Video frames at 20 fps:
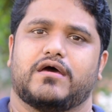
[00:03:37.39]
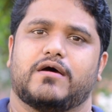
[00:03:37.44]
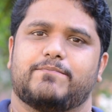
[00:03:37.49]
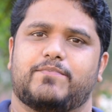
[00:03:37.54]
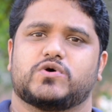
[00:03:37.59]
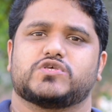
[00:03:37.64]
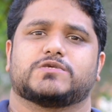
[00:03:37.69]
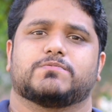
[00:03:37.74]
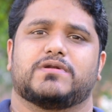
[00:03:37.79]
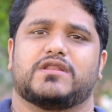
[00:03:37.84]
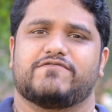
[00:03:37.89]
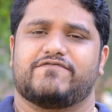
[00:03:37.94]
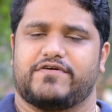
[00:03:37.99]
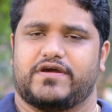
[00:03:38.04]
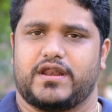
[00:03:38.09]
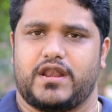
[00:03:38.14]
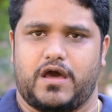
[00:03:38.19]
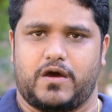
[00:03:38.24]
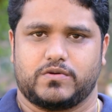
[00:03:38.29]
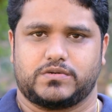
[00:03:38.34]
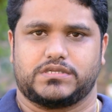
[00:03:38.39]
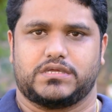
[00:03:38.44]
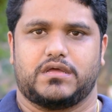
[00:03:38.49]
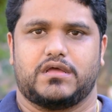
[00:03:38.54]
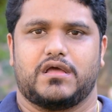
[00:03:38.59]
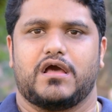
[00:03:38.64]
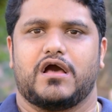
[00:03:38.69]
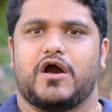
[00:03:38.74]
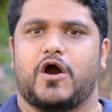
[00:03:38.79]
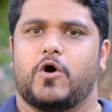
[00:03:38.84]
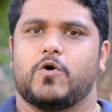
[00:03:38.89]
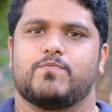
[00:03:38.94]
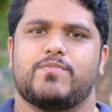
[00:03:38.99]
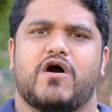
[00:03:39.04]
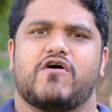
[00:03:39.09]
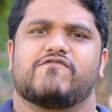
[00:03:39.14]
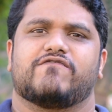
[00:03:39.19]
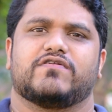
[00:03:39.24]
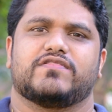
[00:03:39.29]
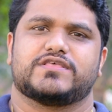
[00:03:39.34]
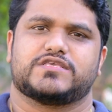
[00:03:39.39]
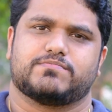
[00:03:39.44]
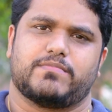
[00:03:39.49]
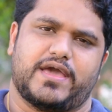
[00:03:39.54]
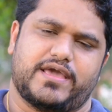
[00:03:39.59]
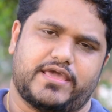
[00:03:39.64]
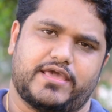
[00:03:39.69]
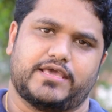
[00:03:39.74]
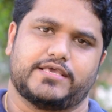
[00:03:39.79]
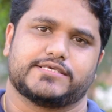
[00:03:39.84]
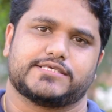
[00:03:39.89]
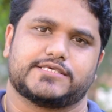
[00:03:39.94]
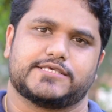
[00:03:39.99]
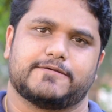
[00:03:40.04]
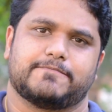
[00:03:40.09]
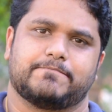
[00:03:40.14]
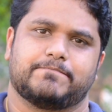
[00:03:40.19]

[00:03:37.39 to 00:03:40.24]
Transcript: possibly figure out how powerful this mic is.